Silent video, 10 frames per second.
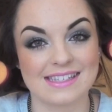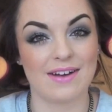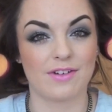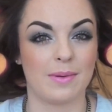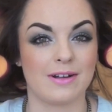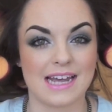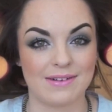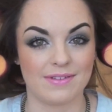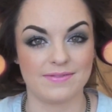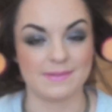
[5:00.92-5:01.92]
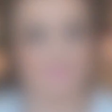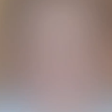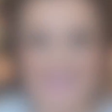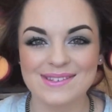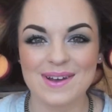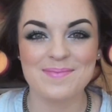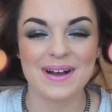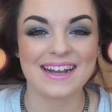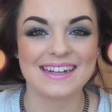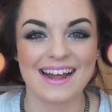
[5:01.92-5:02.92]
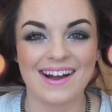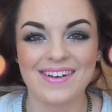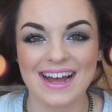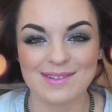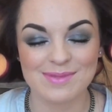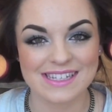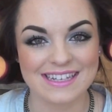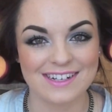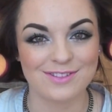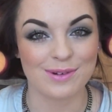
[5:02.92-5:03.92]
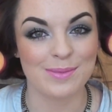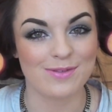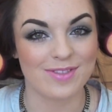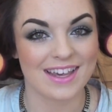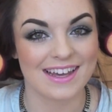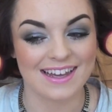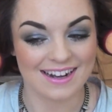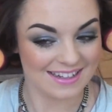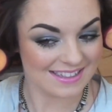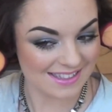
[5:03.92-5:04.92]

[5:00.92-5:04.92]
set for about 10-15 minutes. Okay, so I'm back now and I'm just going to remove the curlers.